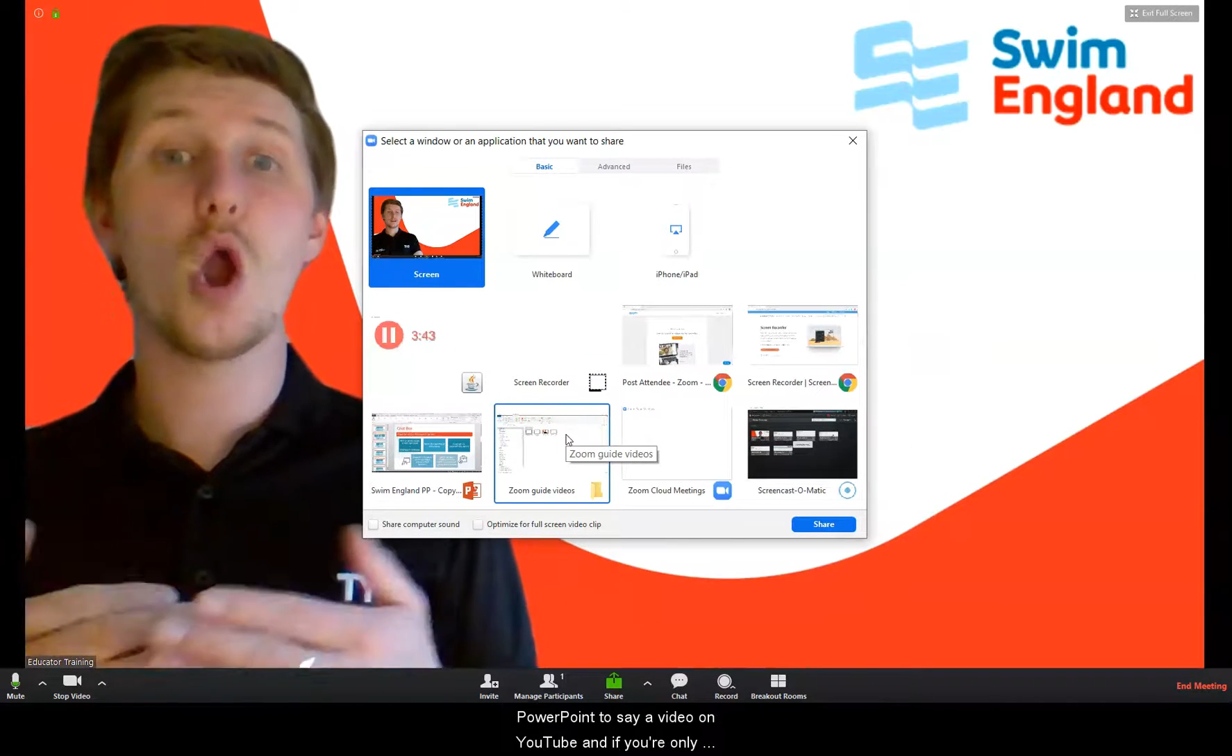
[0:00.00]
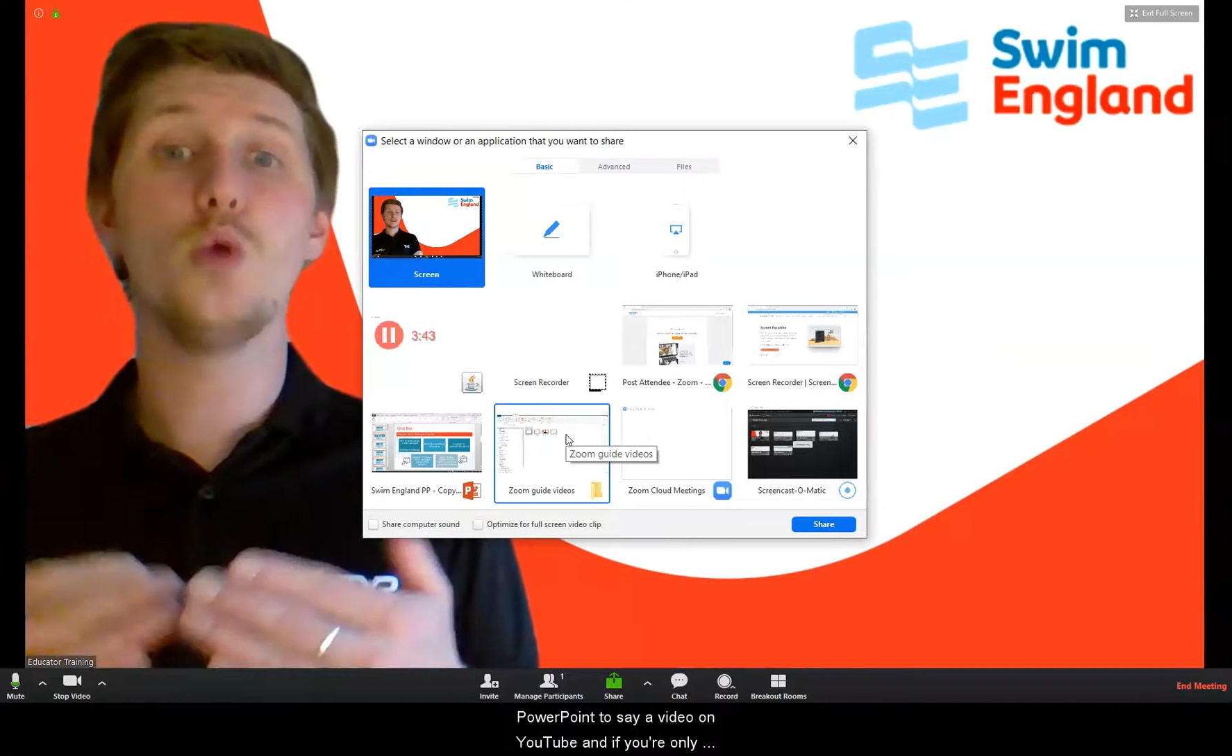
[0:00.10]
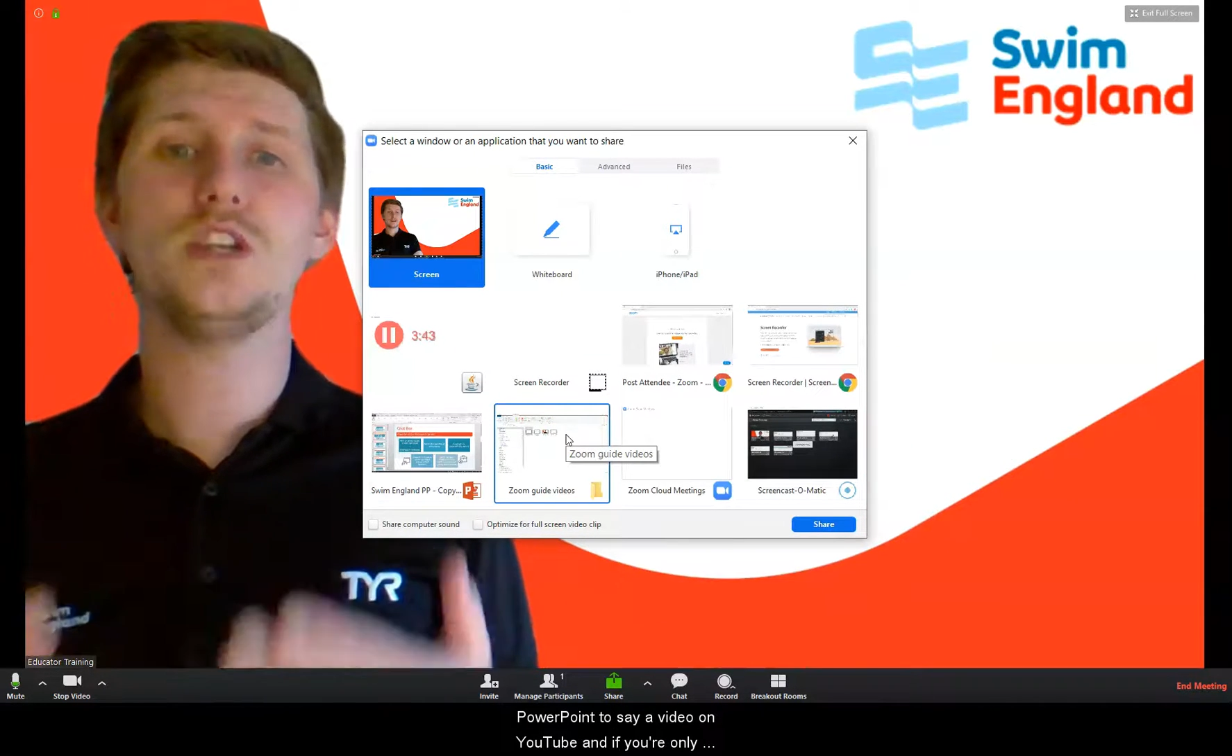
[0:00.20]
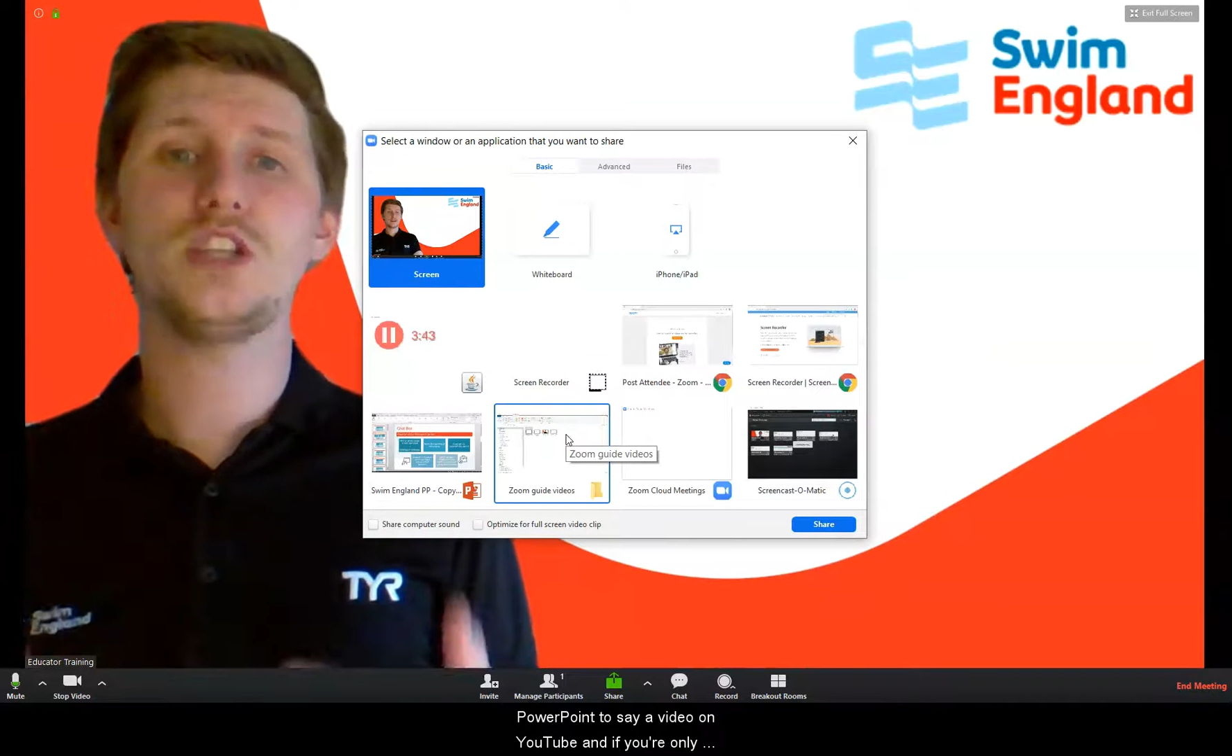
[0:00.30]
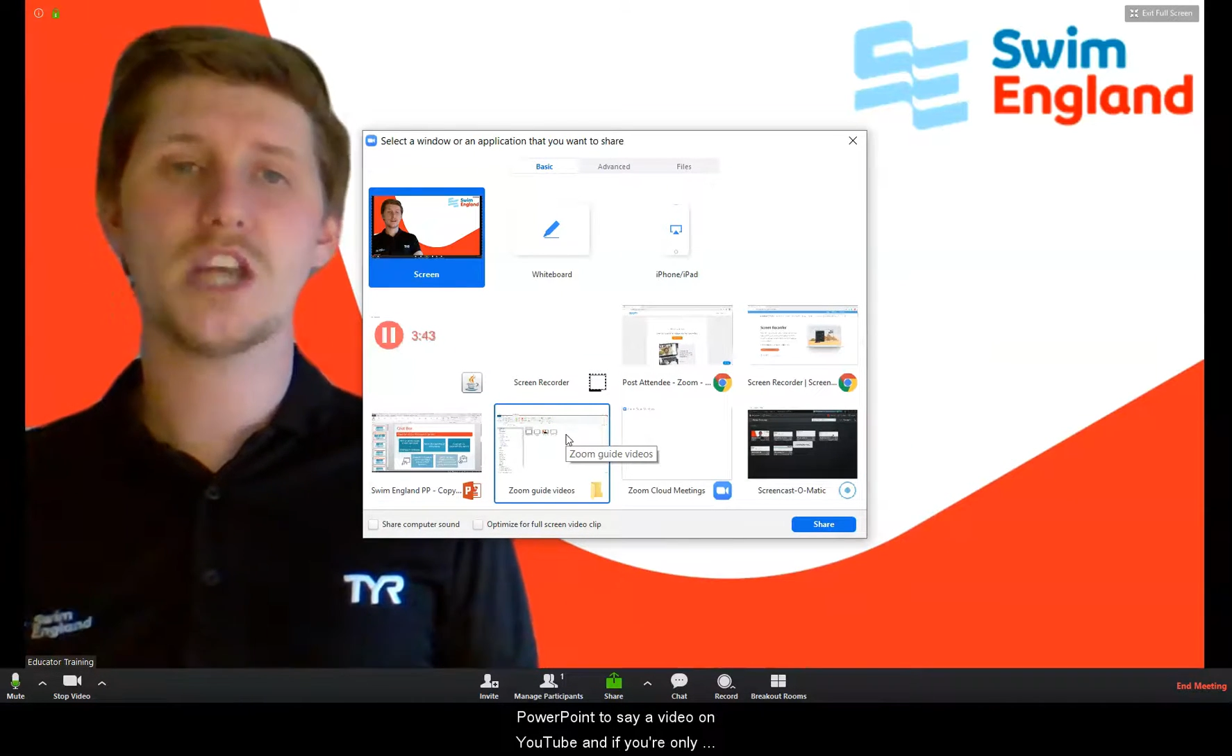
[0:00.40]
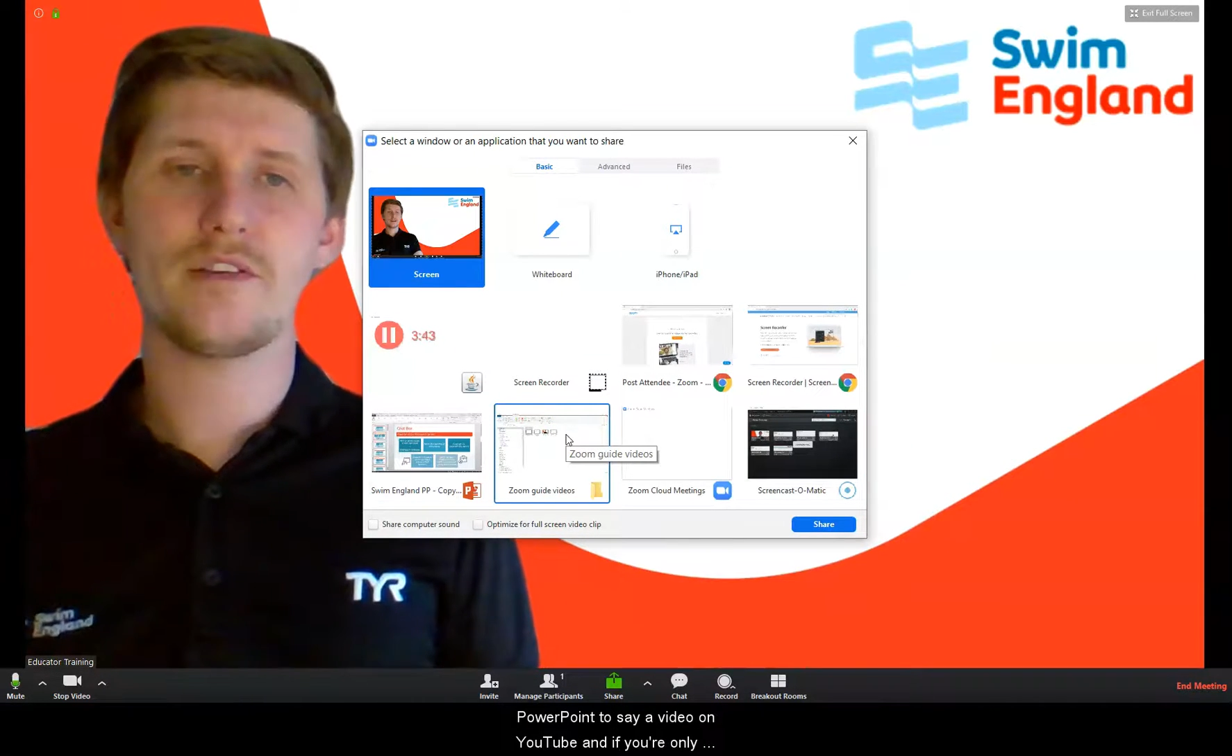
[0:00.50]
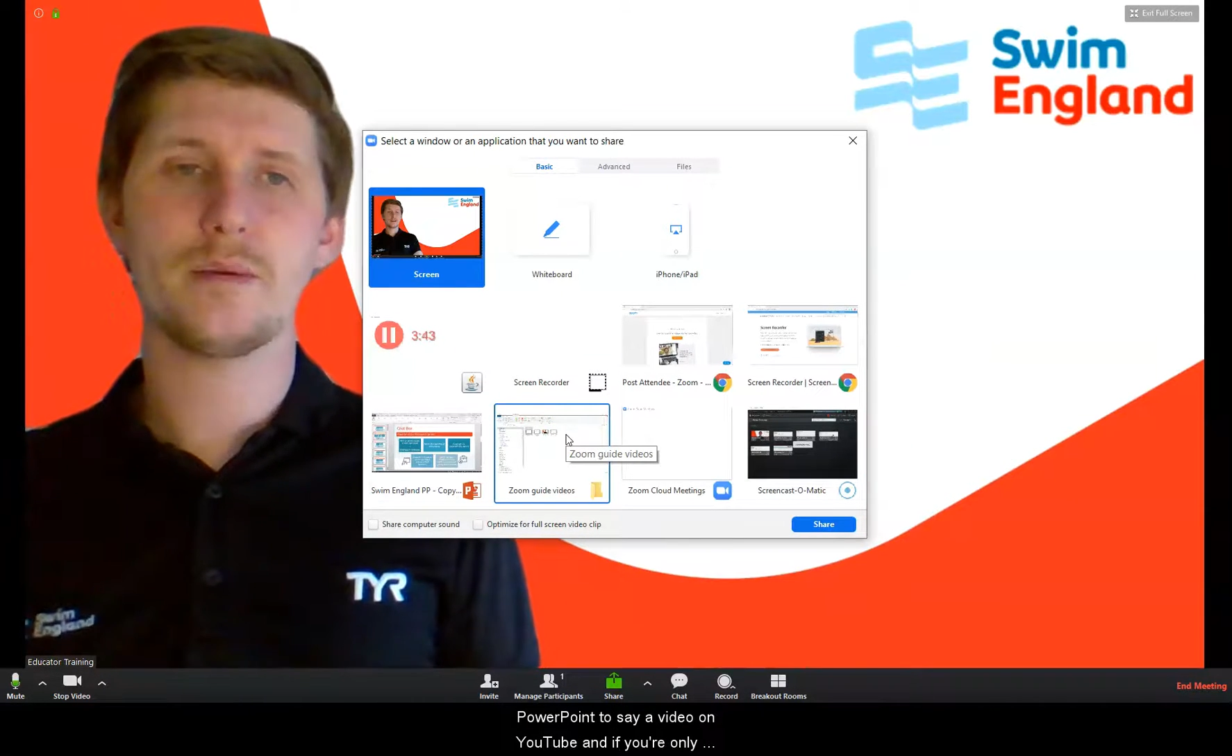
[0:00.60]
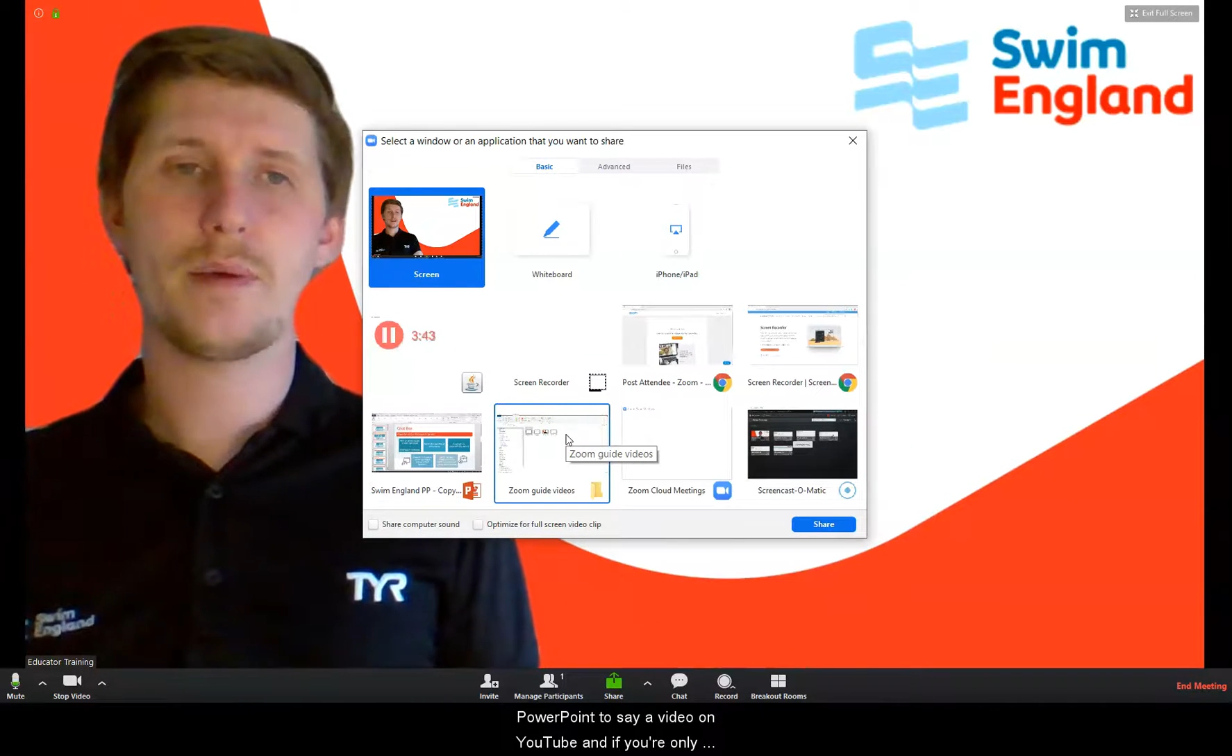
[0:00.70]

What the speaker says: only sharing